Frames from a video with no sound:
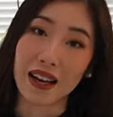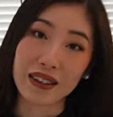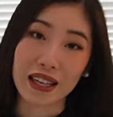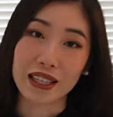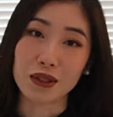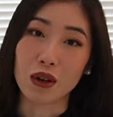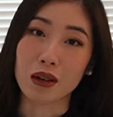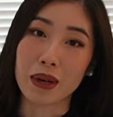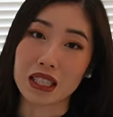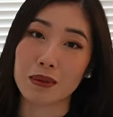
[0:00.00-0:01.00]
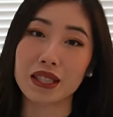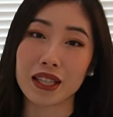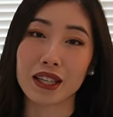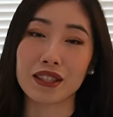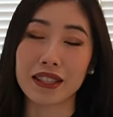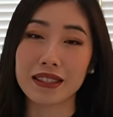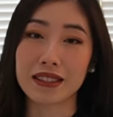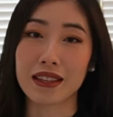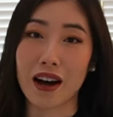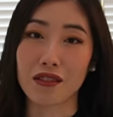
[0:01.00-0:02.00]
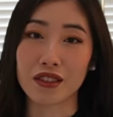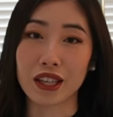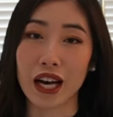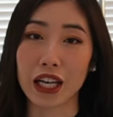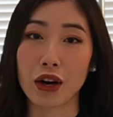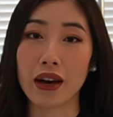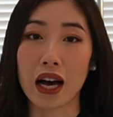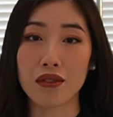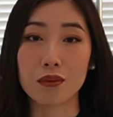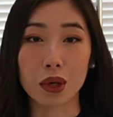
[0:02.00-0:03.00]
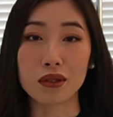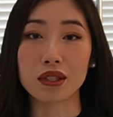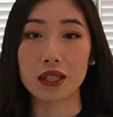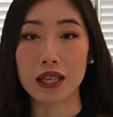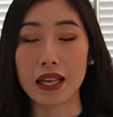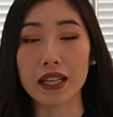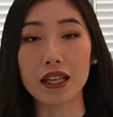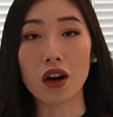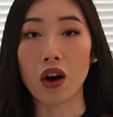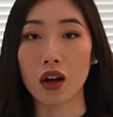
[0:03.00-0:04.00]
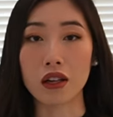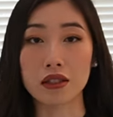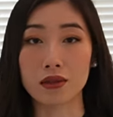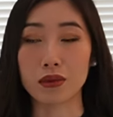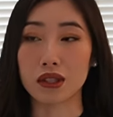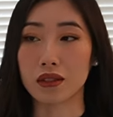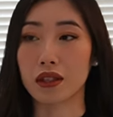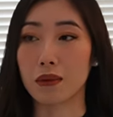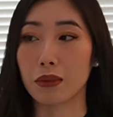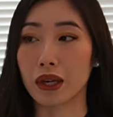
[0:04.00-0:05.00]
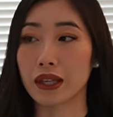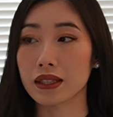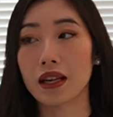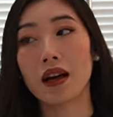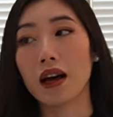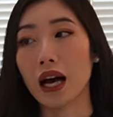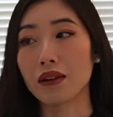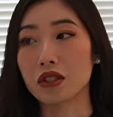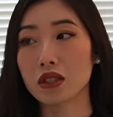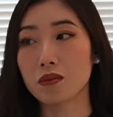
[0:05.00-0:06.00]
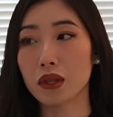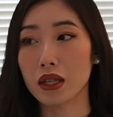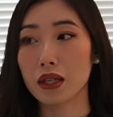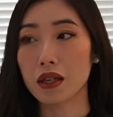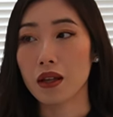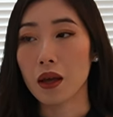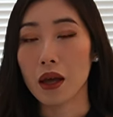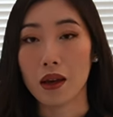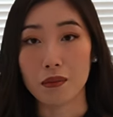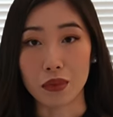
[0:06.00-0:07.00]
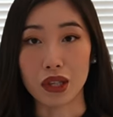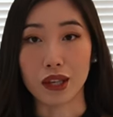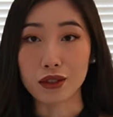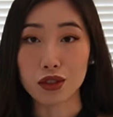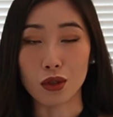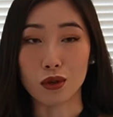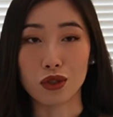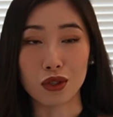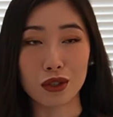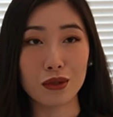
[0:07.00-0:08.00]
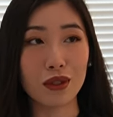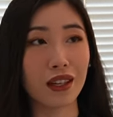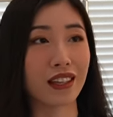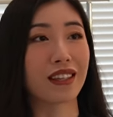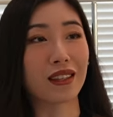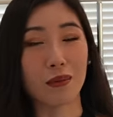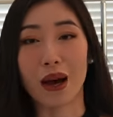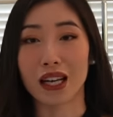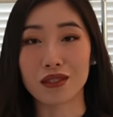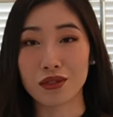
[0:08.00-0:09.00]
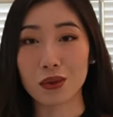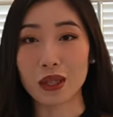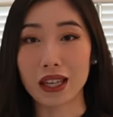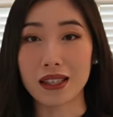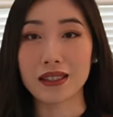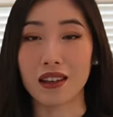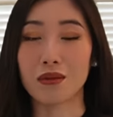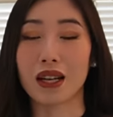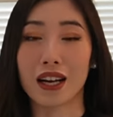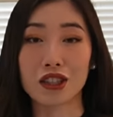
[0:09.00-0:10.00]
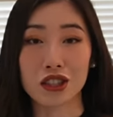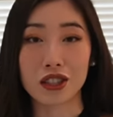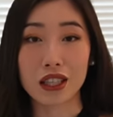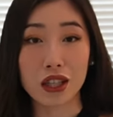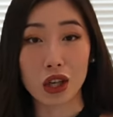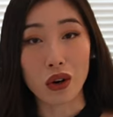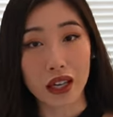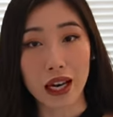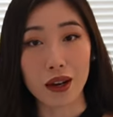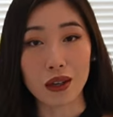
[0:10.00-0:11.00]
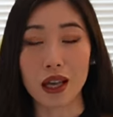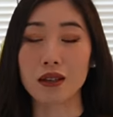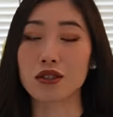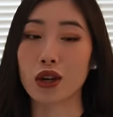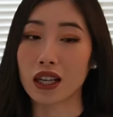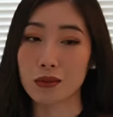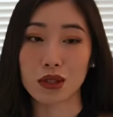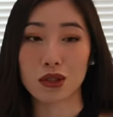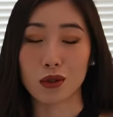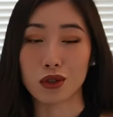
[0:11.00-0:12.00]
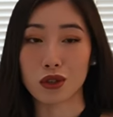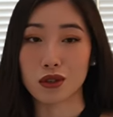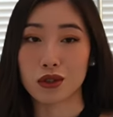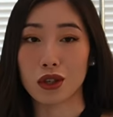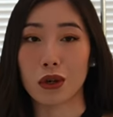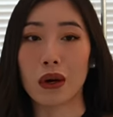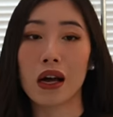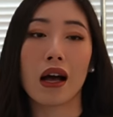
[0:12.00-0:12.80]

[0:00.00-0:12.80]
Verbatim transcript: Hi guys, welcome back to my channel. It's Navi. I know I haven't posted any hauls recently, but I've just been being social the past few weekends. I've been actually going out and trying to be social, so